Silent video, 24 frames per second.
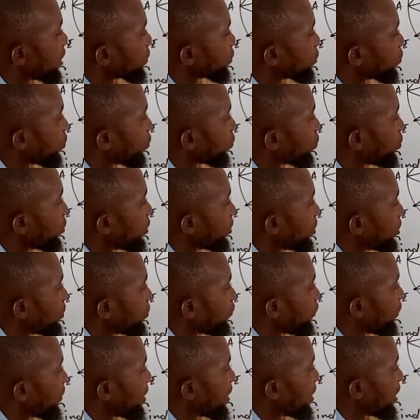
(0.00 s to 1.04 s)
So
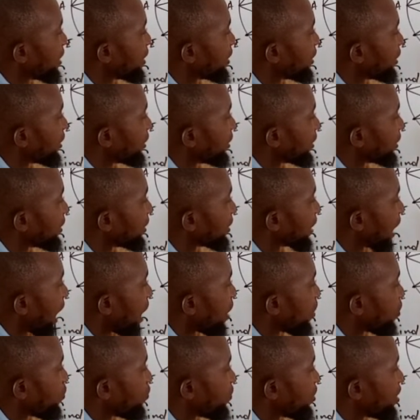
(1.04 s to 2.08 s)
we need the
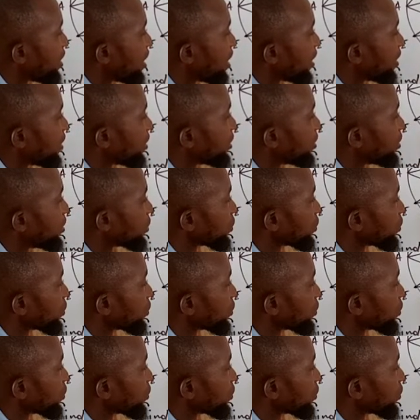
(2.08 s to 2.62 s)
angle here.